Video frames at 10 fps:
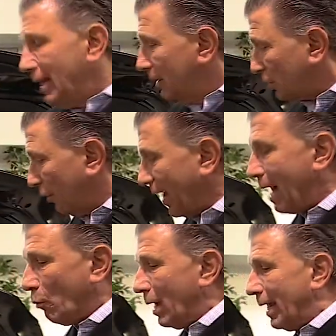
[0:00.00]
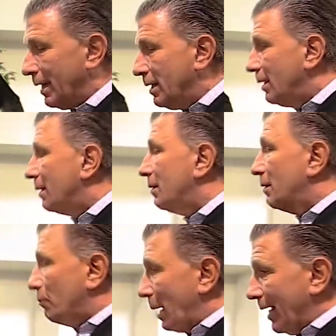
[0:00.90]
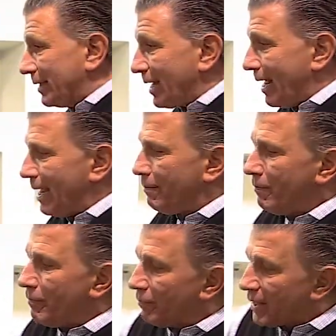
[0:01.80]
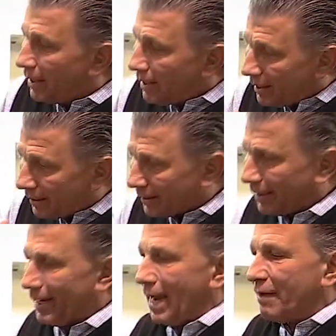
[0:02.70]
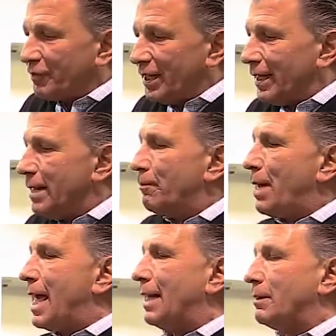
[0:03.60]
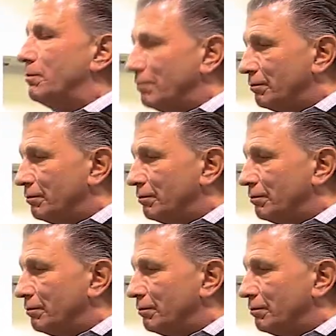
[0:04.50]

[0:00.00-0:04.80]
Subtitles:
So that way, by the time after the impact,